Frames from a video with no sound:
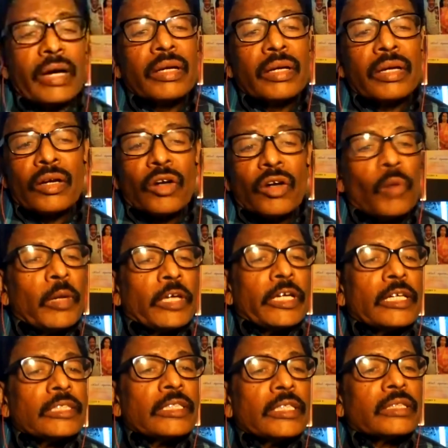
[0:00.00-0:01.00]

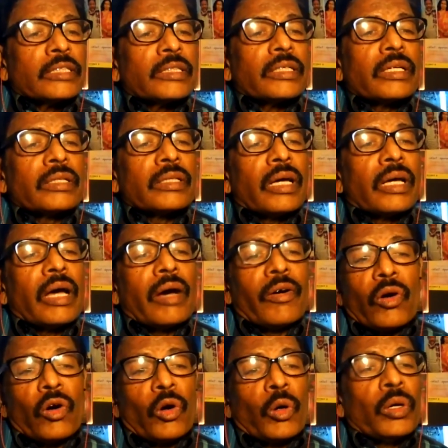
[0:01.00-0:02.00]
complication
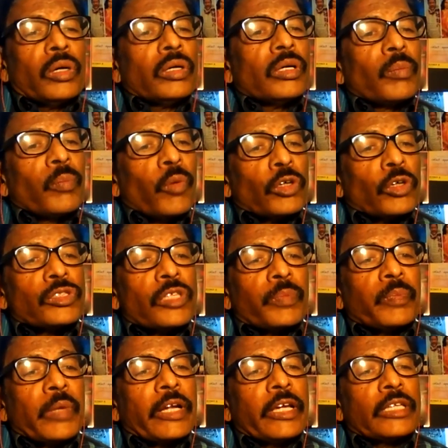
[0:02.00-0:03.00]
or post-op
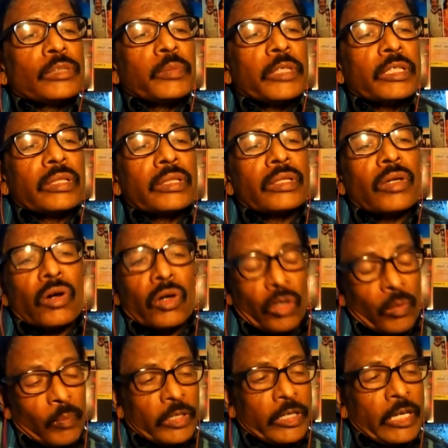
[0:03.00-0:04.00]
management or
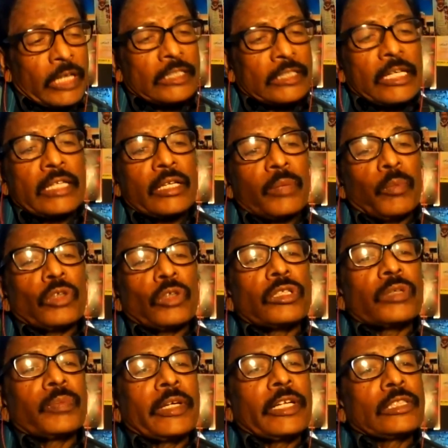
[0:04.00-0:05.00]
complication and the post-op
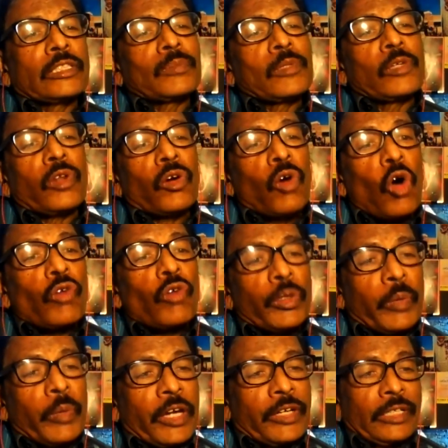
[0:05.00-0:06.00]
management of the COVID
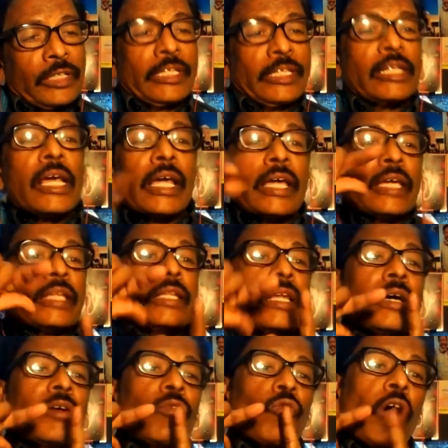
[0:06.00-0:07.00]
patient then in
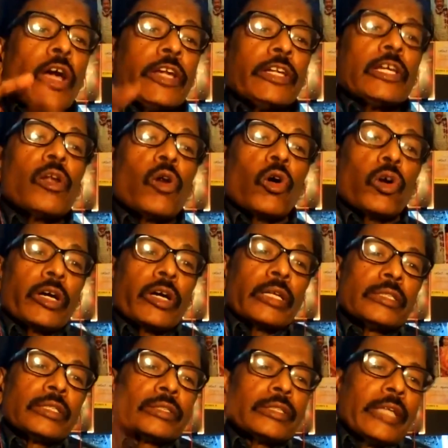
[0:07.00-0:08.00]
the vital organ.
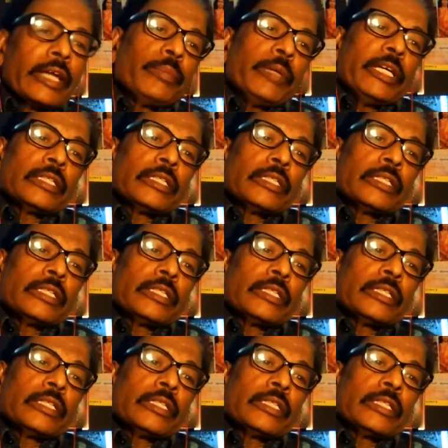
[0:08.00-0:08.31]
That means